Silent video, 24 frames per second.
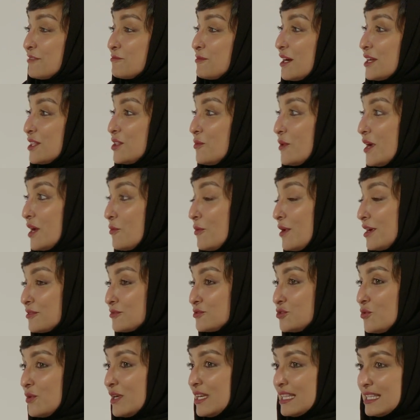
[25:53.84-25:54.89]
And by the way, we are
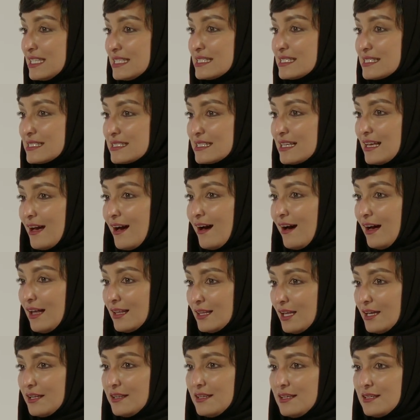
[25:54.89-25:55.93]
doing this a
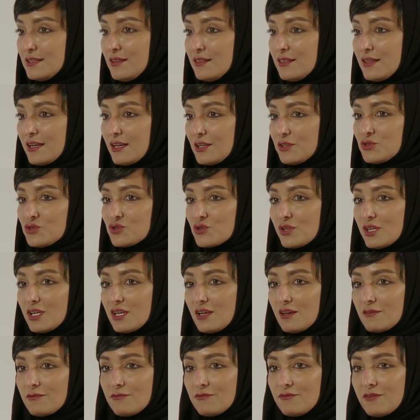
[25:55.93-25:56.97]
lot here in the
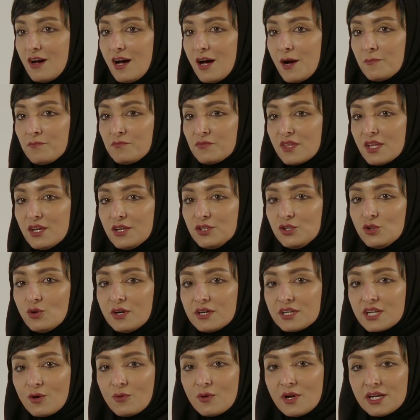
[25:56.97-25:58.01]
country. If you
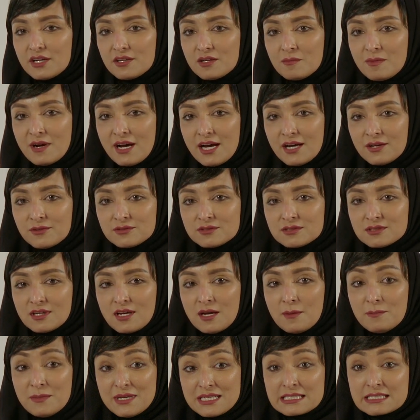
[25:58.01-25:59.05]
are aware about
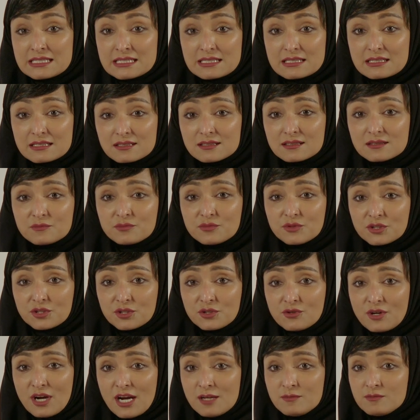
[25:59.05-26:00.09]
MISC
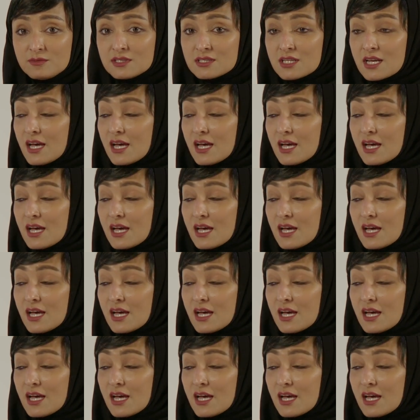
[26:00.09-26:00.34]
programs,